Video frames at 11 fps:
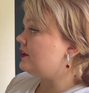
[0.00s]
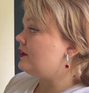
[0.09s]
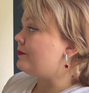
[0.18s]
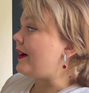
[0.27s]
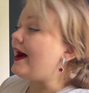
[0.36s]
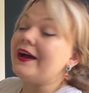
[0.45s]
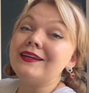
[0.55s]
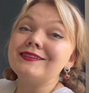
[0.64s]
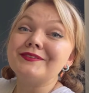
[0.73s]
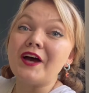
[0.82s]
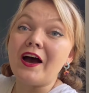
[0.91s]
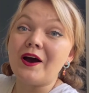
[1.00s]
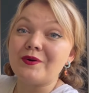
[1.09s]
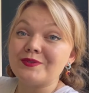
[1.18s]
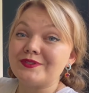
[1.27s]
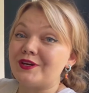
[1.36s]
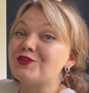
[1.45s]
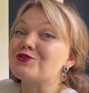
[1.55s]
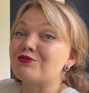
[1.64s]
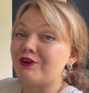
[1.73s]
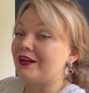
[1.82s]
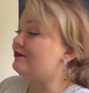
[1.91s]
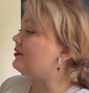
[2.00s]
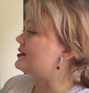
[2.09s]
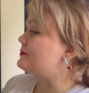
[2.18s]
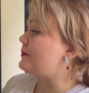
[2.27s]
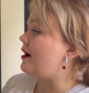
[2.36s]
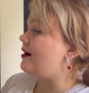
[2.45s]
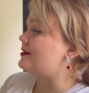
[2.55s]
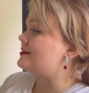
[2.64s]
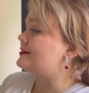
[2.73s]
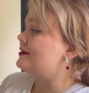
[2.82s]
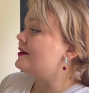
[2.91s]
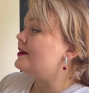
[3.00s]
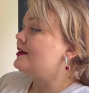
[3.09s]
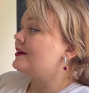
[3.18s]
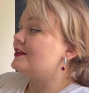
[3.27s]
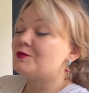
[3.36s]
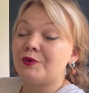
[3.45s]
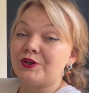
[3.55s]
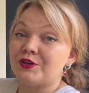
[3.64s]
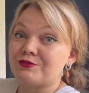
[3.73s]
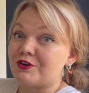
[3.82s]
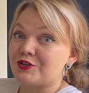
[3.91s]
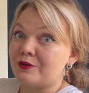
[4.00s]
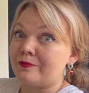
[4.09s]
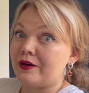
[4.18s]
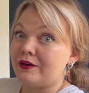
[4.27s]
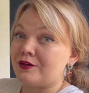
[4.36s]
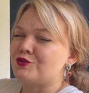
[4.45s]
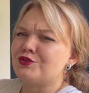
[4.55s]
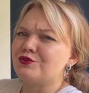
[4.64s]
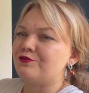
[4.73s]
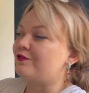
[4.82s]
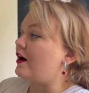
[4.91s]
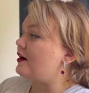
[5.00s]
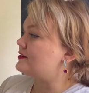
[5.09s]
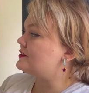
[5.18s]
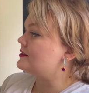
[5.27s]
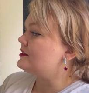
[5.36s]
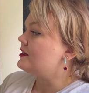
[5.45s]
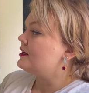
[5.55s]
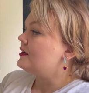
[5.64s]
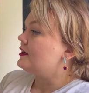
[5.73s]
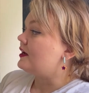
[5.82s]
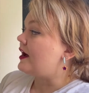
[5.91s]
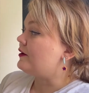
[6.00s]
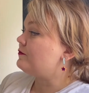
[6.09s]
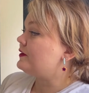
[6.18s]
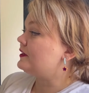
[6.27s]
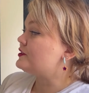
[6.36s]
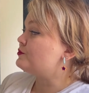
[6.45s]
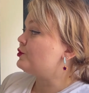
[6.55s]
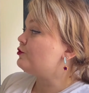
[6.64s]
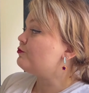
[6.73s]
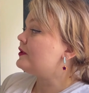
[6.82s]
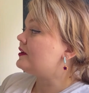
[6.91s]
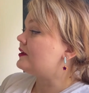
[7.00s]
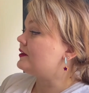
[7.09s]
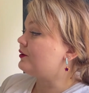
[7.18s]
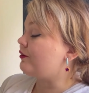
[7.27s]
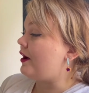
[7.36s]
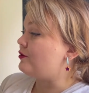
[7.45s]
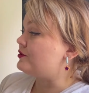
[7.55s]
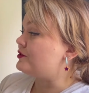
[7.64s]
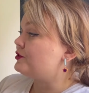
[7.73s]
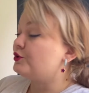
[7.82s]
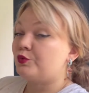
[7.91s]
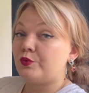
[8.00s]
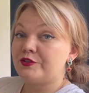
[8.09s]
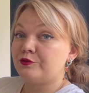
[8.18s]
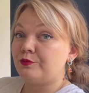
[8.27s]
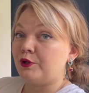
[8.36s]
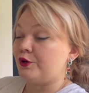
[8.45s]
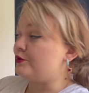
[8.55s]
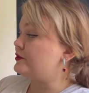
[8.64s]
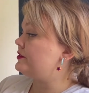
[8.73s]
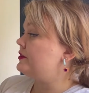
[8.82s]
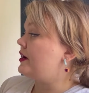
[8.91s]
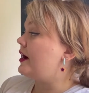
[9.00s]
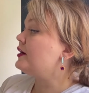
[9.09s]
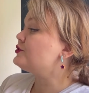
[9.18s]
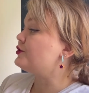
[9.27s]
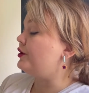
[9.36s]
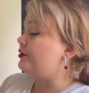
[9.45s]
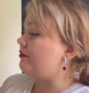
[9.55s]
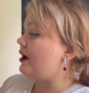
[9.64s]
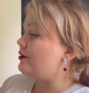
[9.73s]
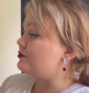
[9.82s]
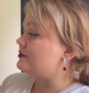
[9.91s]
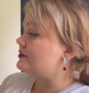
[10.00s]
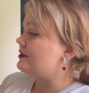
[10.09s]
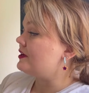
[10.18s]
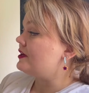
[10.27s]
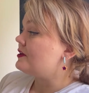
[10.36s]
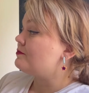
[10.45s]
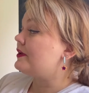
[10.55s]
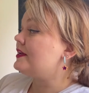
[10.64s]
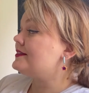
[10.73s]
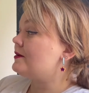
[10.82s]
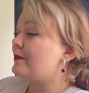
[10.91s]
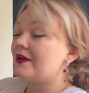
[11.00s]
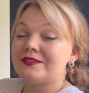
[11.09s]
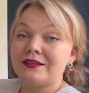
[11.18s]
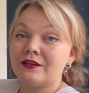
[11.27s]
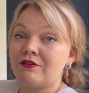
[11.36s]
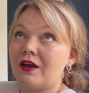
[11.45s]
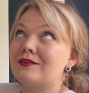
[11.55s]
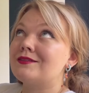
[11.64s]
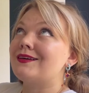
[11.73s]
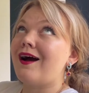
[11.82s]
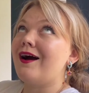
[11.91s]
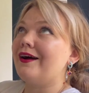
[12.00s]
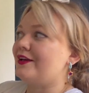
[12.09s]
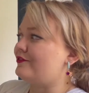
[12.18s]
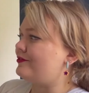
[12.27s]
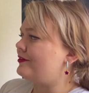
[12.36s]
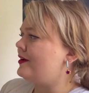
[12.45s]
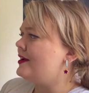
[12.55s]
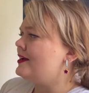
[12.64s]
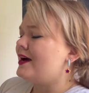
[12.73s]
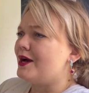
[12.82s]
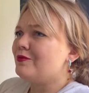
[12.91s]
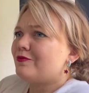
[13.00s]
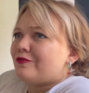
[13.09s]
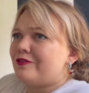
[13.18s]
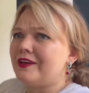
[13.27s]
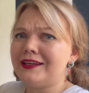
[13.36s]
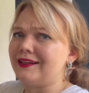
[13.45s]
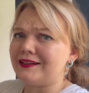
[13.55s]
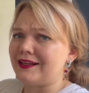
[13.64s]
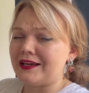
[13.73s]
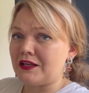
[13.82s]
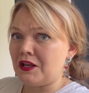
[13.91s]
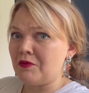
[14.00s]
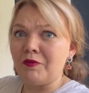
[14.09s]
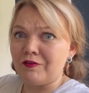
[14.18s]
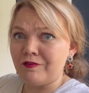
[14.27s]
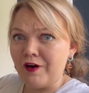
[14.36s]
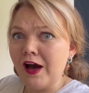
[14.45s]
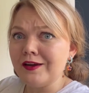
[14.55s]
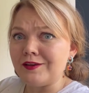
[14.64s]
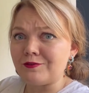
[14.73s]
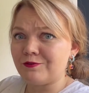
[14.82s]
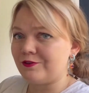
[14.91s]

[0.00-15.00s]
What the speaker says: Behind the house, a train runs past. Its windows rushing by too fast. I feel its movement in the ground. The whistle blows. I turn around. Bees are buzzing around the hive. I'm feeling like a number 5.